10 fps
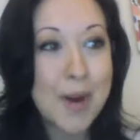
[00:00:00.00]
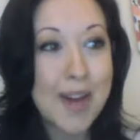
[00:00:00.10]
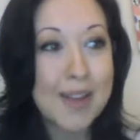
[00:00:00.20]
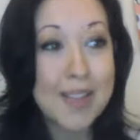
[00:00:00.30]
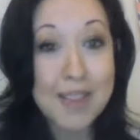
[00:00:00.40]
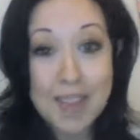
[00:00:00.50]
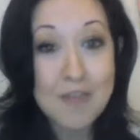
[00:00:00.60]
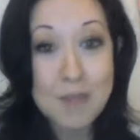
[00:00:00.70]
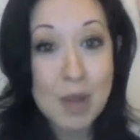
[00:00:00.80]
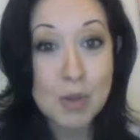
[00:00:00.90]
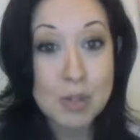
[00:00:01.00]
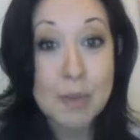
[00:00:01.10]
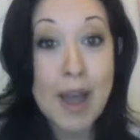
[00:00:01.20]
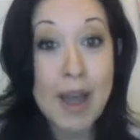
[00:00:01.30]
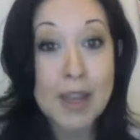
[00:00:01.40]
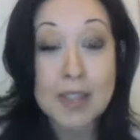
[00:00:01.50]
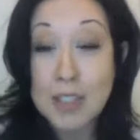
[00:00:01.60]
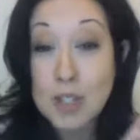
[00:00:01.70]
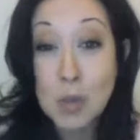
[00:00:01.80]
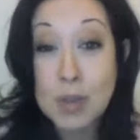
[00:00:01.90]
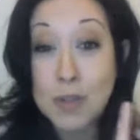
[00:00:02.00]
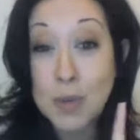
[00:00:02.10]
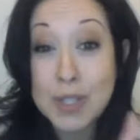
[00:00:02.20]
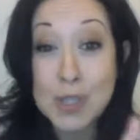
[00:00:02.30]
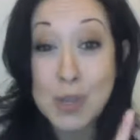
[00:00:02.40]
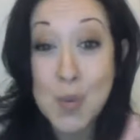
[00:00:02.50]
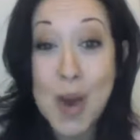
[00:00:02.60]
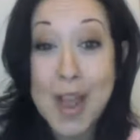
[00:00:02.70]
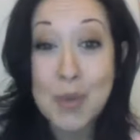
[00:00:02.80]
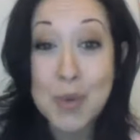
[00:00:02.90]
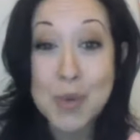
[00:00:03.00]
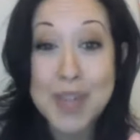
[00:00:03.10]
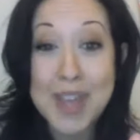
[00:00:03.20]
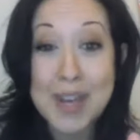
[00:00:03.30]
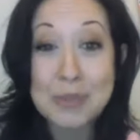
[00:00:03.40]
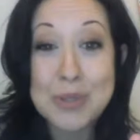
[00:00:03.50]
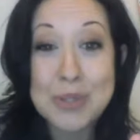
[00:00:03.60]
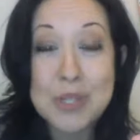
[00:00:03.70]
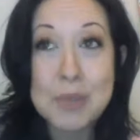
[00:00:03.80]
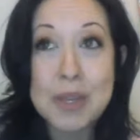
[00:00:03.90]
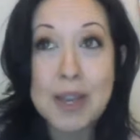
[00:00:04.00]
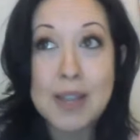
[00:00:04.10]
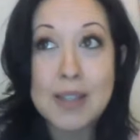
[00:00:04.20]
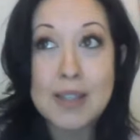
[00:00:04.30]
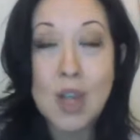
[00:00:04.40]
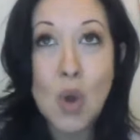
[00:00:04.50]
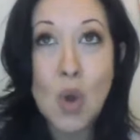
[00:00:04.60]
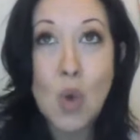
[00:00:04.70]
but they've bounced back. And this is one of the reasons why I work with animals, is because